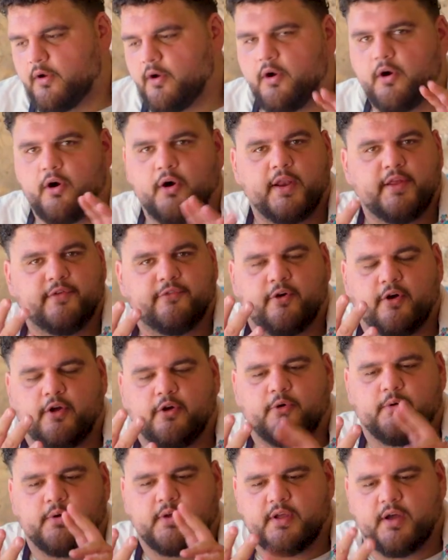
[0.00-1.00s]
olive
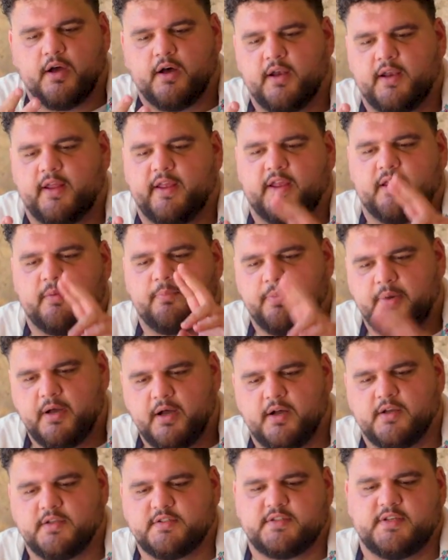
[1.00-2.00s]
oil, garlic,
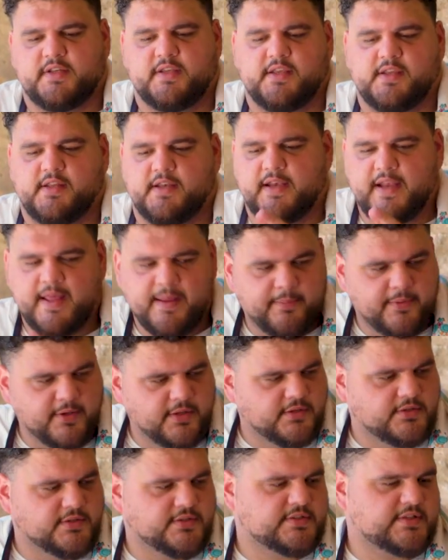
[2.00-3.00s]
parsley,
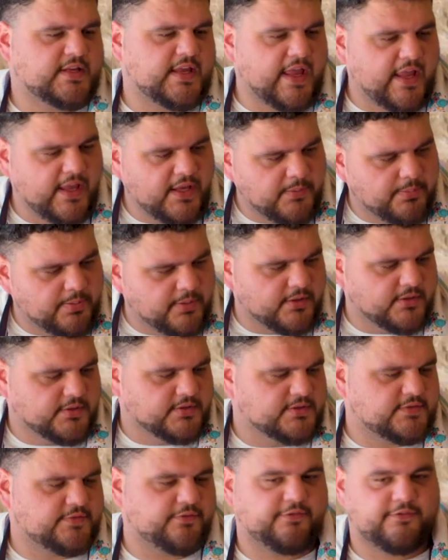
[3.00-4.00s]
lemons,
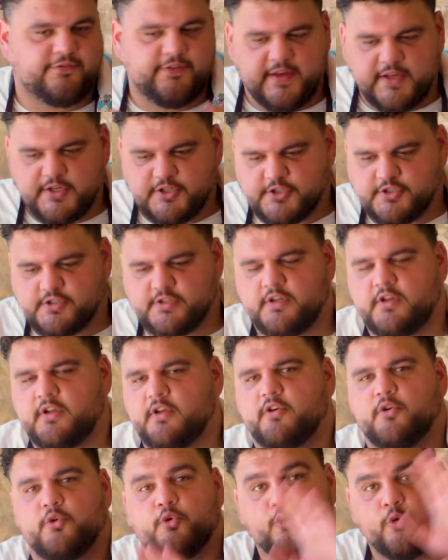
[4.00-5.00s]
capers, fish,
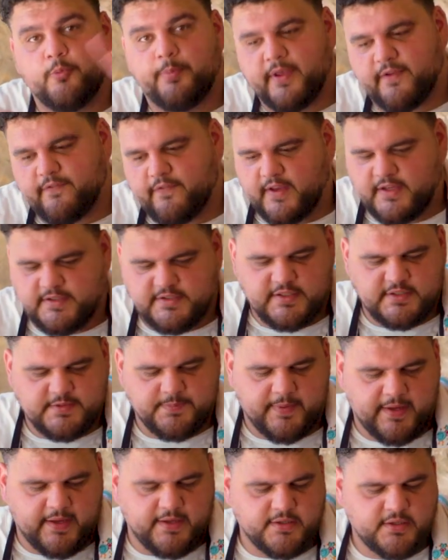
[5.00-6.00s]
all big things in
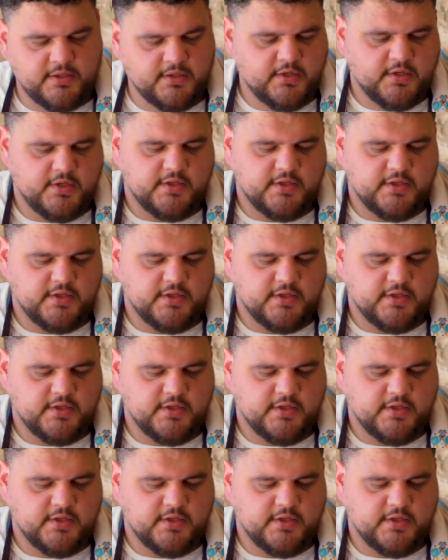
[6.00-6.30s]
Spain.